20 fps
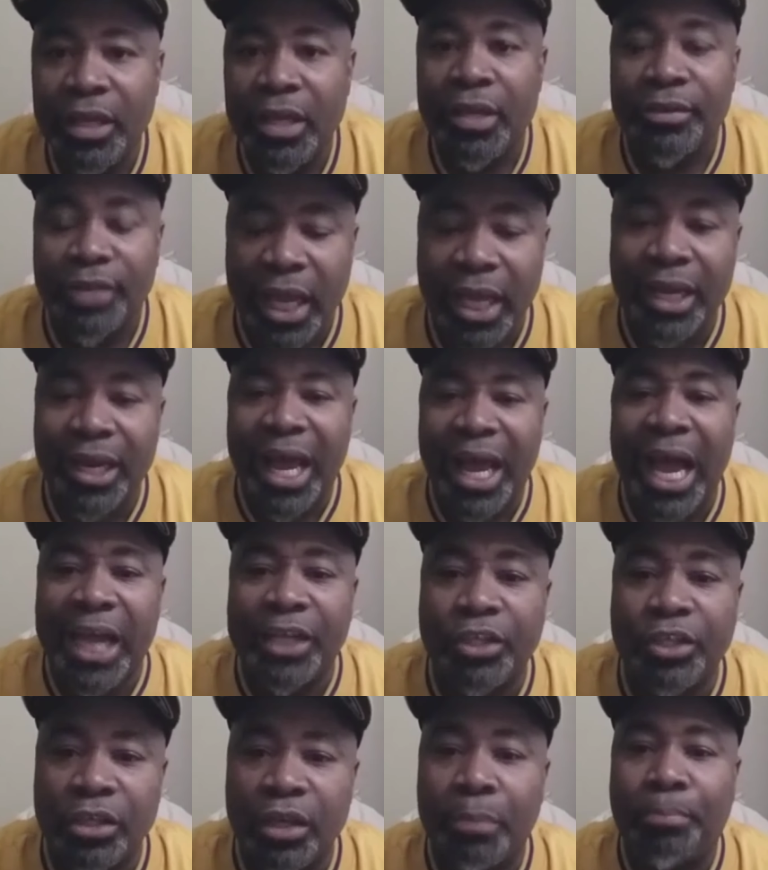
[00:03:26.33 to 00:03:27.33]
They lied
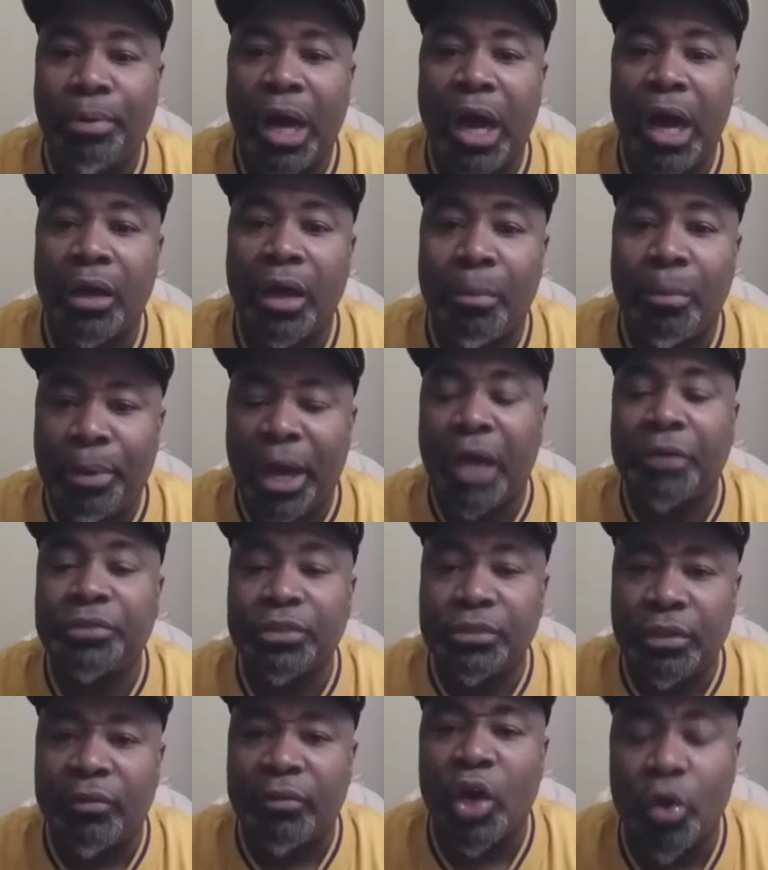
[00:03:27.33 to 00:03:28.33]
to the apostles
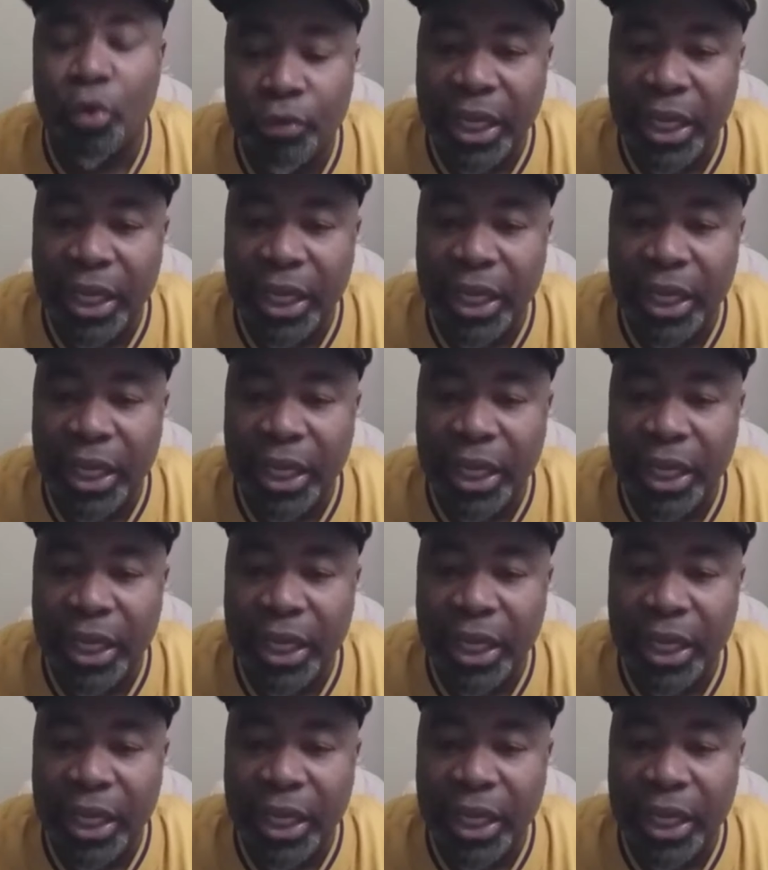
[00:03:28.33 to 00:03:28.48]
of old.